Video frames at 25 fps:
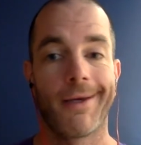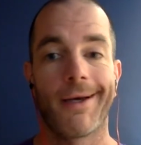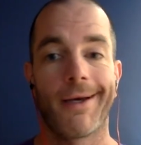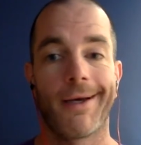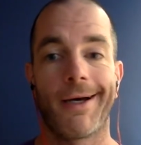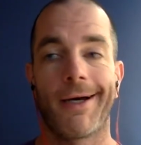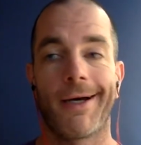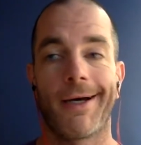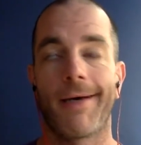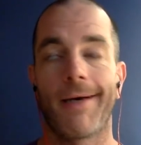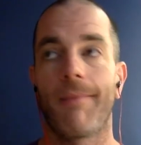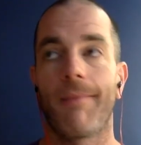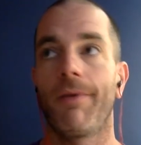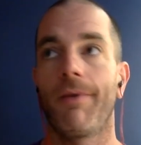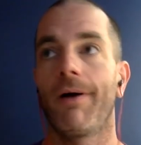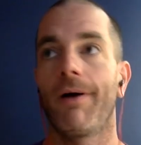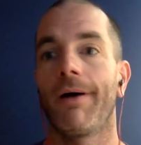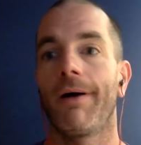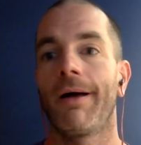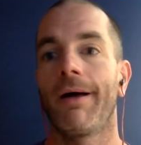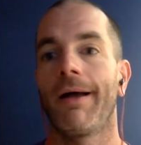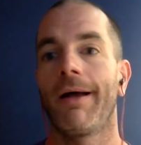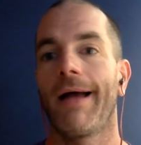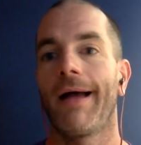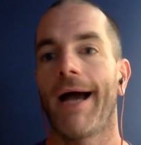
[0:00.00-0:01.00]

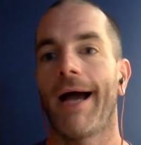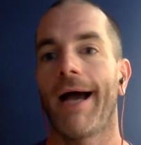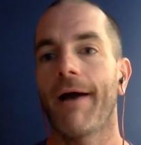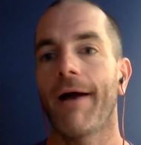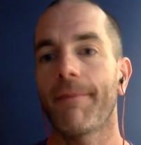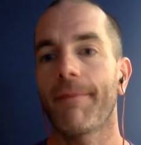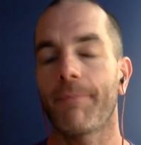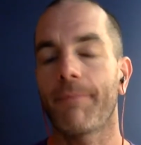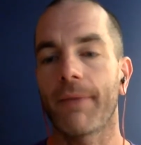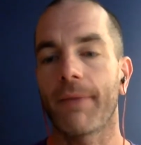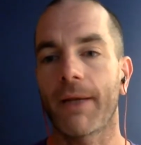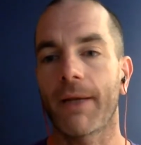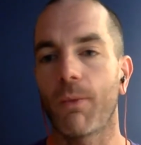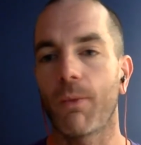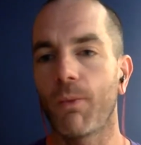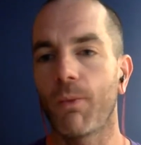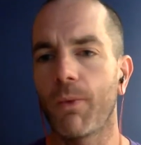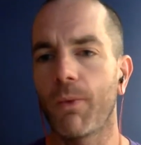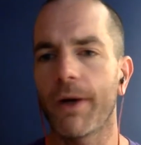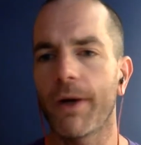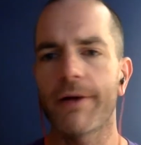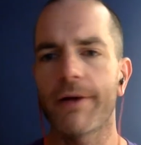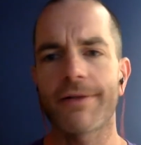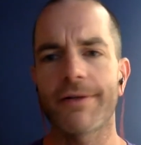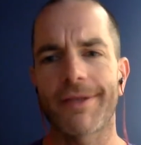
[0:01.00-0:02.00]

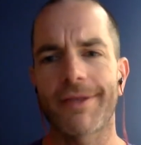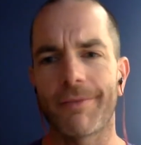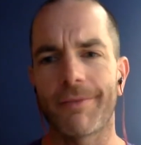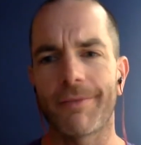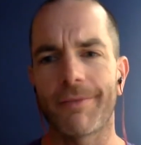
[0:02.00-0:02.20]
What are some